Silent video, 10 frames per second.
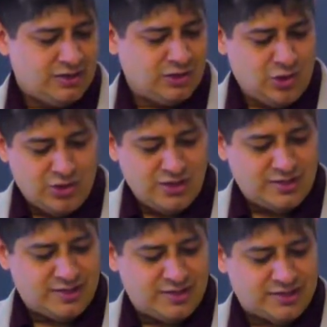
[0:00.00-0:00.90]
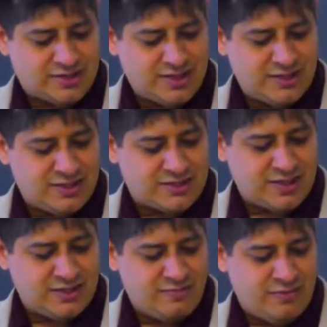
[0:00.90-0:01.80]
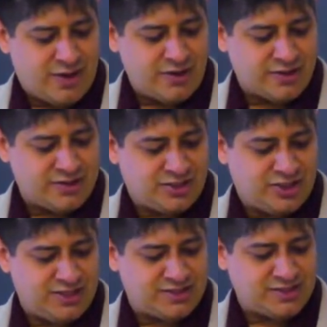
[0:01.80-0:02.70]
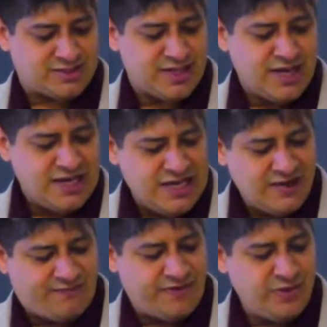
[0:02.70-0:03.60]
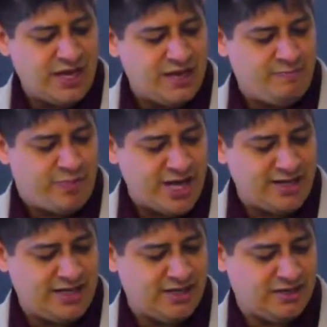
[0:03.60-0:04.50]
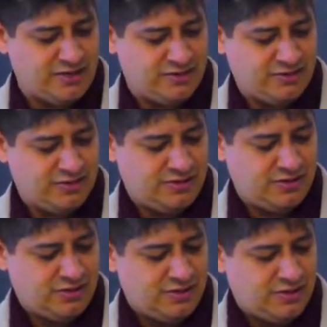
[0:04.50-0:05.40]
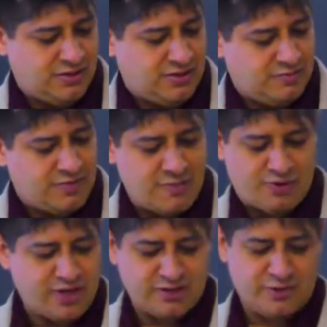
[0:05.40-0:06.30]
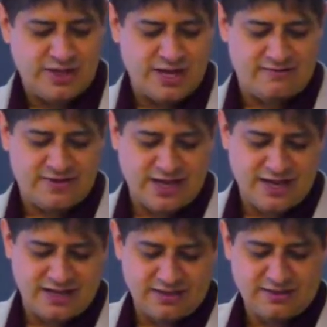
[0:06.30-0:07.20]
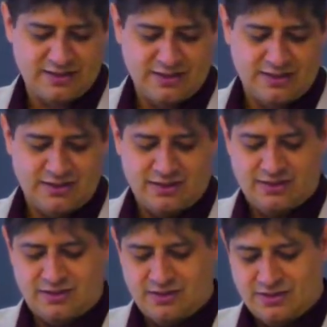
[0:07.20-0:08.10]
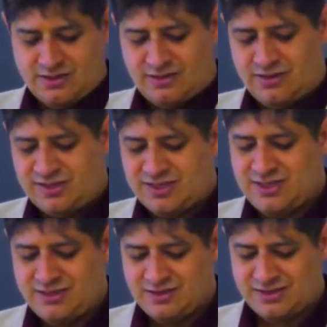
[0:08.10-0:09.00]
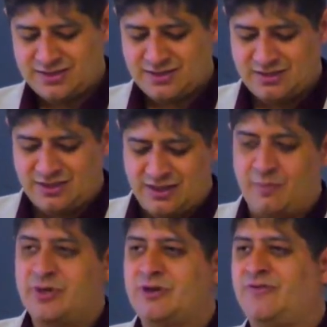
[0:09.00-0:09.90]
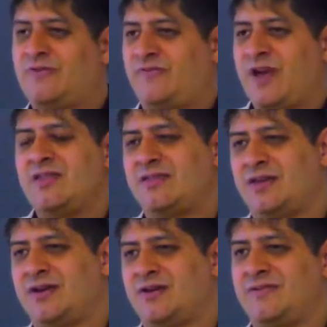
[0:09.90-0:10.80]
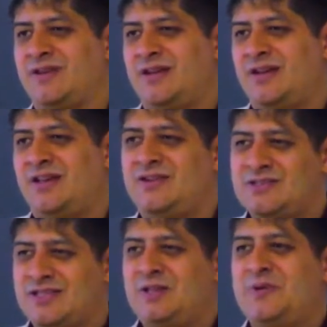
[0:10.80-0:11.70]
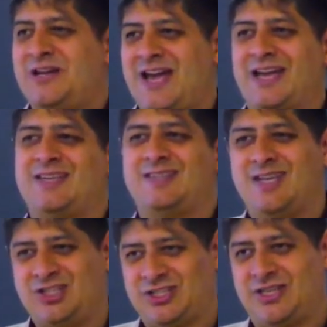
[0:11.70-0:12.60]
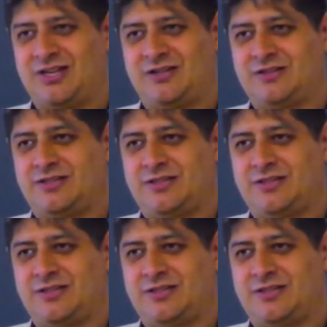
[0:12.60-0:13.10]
Lord, sa- said Martha to Jesus, if you had been here, my brother would not have died. You see, there's a beautiful faith there. There's a little bit of accusation there.